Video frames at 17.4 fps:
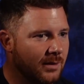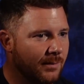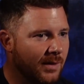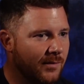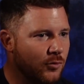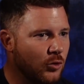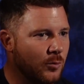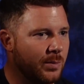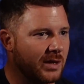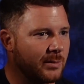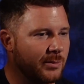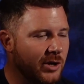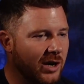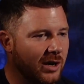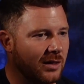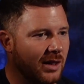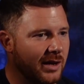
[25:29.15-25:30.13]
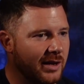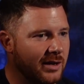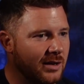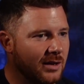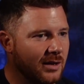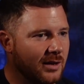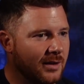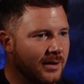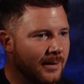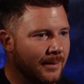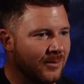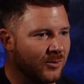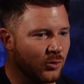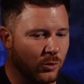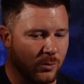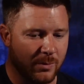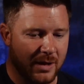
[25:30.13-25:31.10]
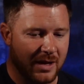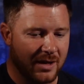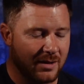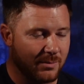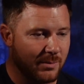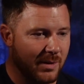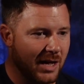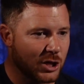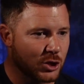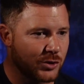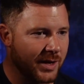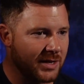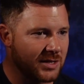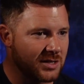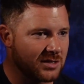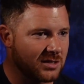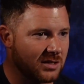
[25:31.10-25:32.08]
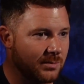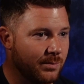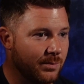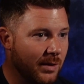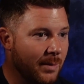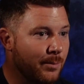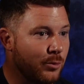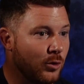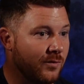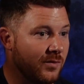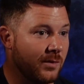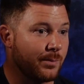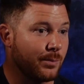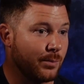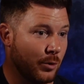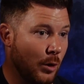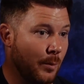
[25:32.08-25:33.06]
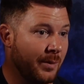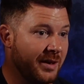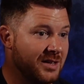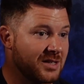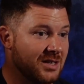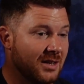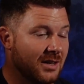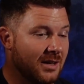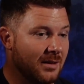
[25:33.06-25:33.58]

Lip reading: If you bring me a client, my strategy is to improve the properties,